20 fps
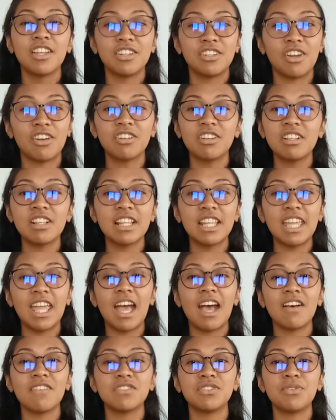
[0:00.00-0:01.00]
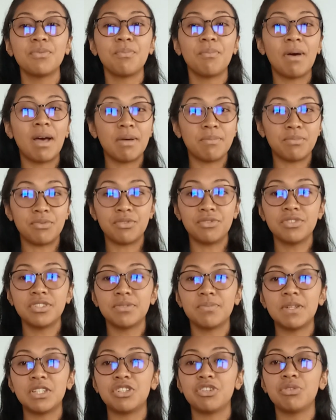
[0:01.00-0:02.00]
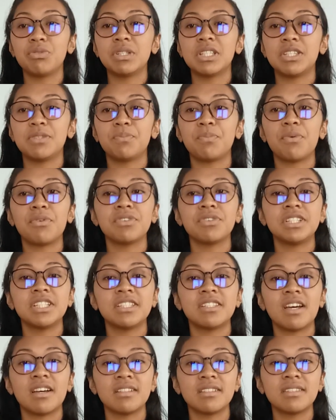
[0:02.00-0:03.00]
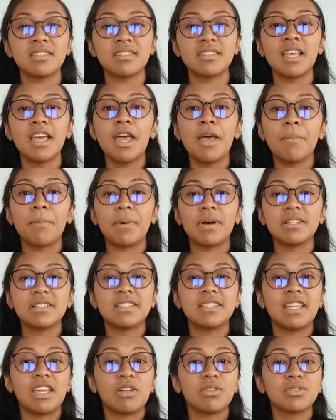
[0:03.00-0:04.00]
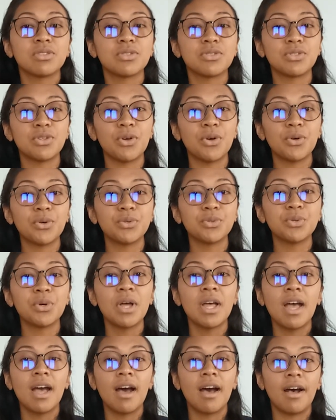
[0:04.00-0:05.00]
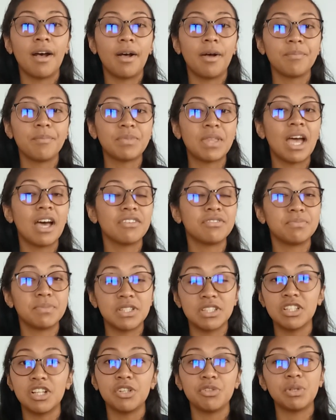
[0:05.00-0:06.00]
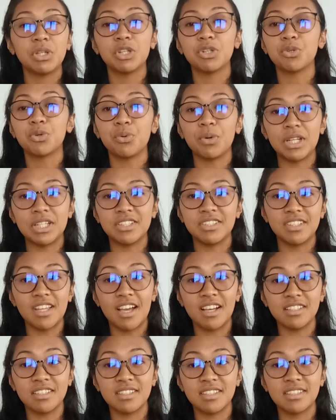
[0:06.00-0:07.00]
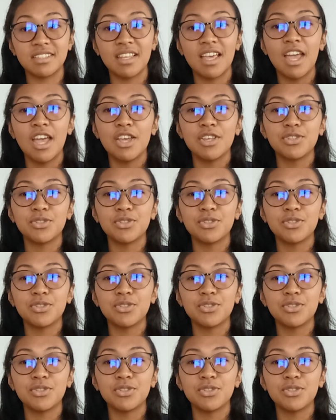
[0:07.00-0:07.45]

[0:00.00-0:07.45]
not only have the members majority supported us, but they also have mentally encouraged us.